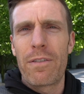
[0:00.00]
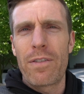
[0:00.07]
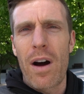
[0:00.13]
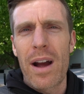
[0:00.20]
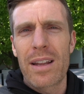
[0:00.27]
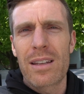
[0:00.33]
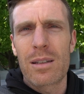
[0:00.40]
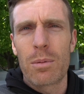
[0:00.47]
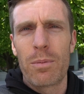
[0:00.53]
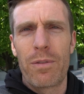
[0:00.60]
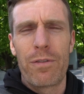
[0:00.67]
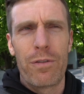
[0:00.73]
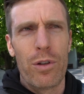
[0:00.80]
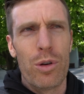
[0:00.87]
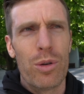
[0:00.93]
find some
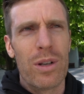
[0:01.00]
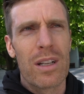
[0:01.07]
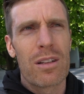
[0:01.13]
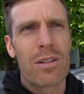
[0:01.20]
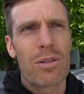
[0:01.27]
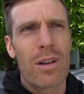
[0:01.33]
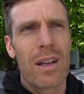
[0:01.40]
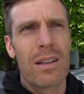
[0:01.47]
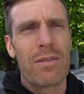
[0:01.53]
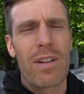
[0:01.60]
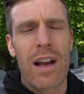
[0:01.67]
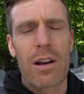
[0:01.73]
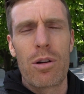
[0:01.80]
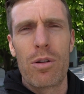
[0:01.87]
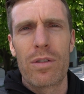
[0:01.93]
food in
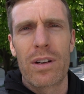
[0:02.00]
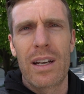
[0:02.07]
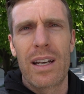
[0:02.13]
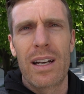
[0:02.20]
Vancouver